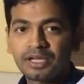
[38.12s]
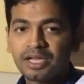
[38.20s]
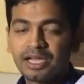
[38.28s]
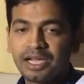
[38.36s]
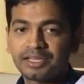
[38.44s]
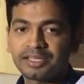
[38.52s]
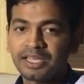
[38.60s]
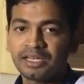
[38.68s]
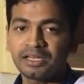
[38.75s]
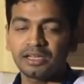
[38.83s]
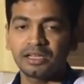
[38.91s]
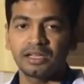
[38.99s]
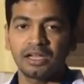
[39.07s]
and then
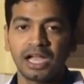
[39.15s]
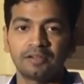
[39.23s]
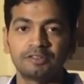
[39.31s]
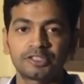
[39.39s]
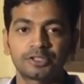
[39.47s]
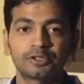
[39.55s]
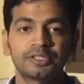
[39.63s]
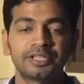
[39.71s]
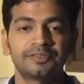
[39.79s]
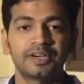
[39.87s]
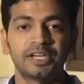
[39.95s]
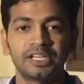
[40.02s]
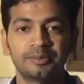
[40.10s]
I will show
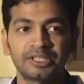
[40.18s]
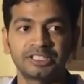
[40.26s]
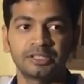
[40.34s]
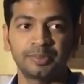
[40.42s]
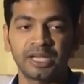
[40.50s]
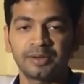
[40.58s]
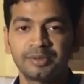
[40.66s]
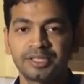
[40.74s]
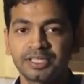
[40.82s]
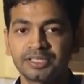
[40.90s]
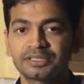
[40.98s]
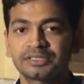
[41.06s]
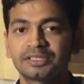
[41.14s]
different imaging
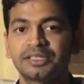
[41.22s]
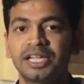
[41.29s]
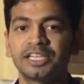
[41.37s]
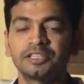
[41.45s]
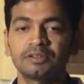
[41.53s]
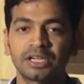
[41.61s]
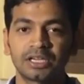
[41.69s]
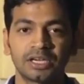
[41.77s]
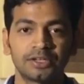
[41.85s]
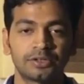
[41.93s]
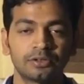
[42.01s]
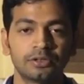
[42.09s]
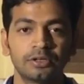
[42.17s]
parameters that you can
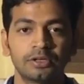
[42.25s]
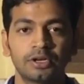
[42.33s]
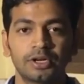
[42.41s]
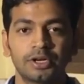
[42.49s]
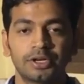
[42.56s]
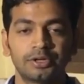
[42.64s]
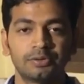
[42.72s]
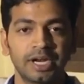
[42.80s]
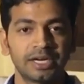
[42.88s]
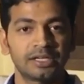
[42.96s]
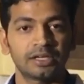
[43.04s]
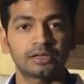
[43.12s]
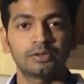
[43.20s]
control to
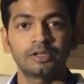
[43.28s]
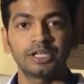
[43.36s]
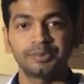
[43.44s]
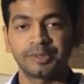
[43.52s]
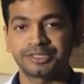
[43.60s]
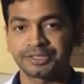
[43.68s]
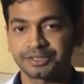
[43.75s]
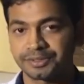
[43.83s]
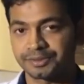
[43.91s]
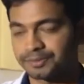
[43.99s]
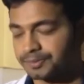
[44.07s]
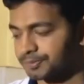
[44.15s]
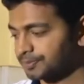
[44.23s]
get a good imaging.
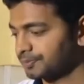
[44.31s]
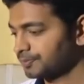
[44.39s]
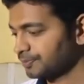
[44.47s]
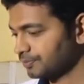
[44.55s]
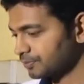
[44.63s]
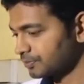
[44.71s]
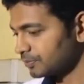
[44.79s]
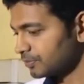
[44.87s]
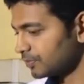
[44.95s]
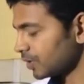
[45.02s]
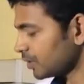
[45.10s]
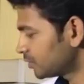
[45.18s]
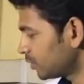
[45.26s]

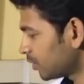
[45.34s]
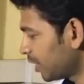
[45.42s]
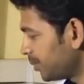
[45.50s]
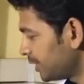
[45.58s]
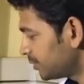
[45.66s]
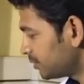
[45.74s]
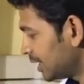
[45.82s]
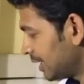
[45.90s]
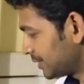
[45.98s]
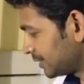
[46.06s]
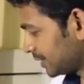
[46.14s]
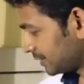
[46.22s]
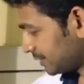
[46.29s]
So coming to the
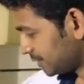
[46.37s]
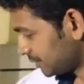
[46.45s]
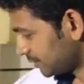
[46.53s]
lenses,